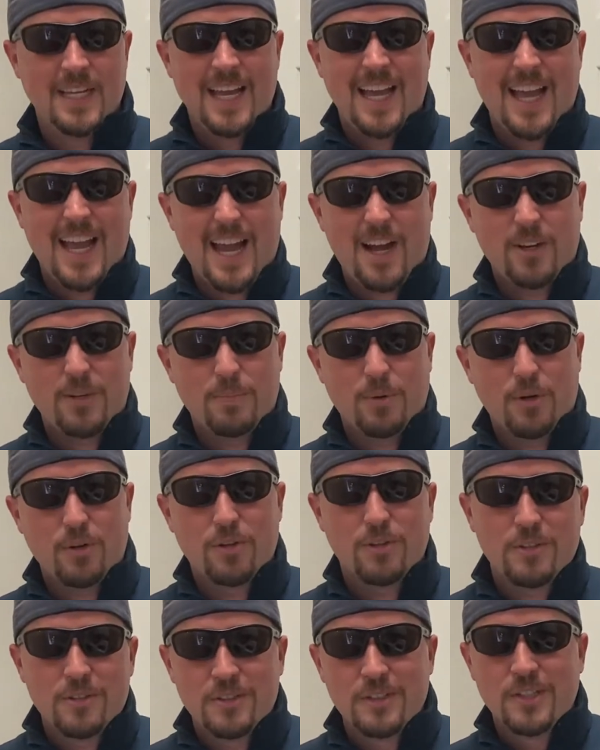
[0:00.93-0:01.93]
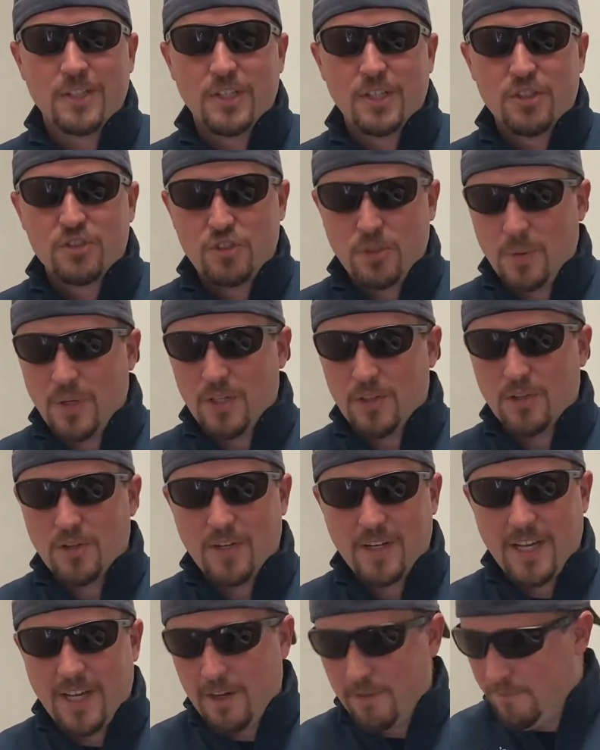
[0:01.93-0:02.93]
Howdy, partner. So you want to
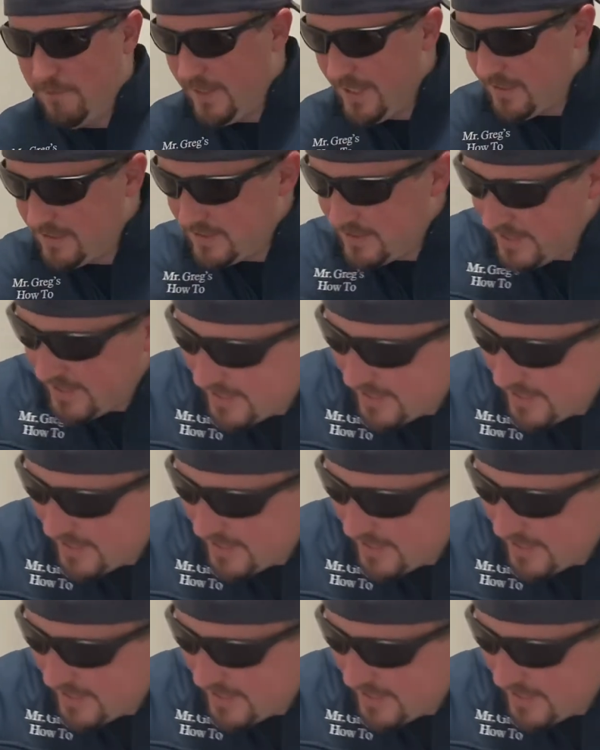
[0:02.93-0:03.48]
learn how to fix